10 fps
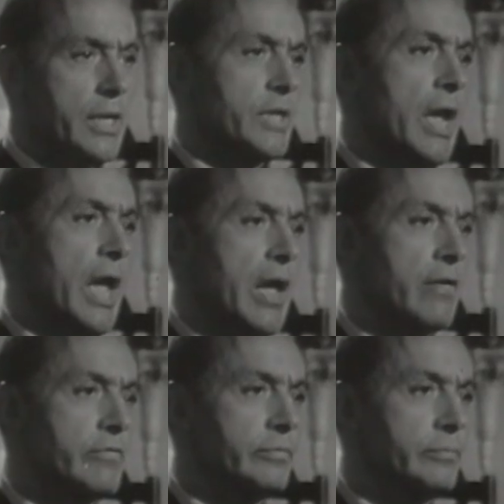Yes, I
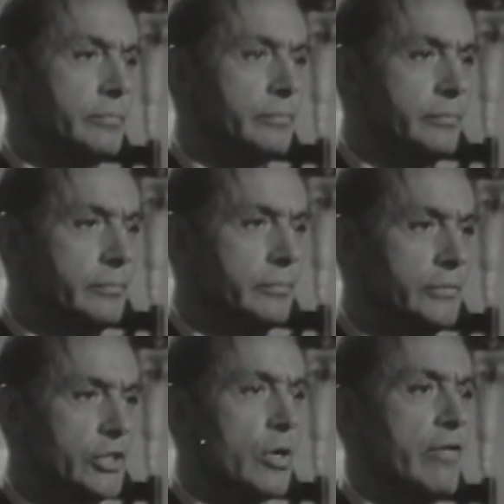have.
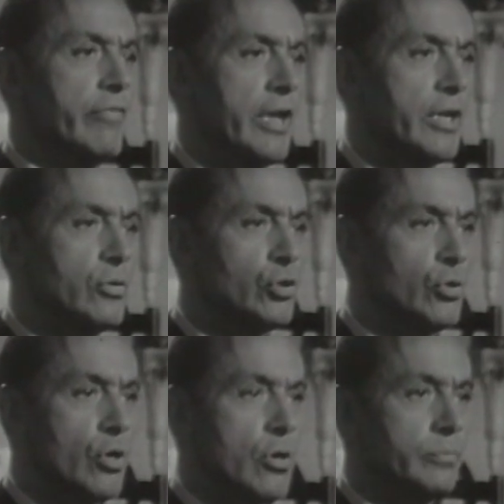It's only fair that you
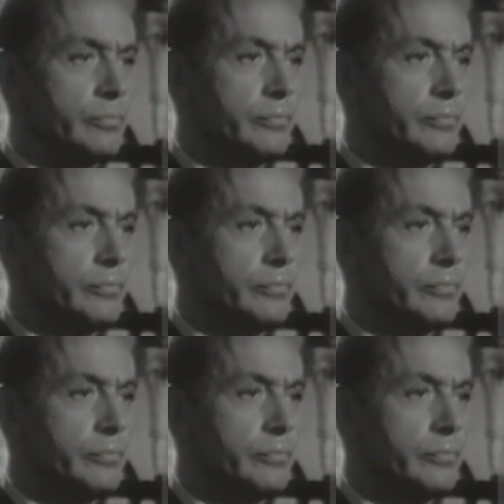should know.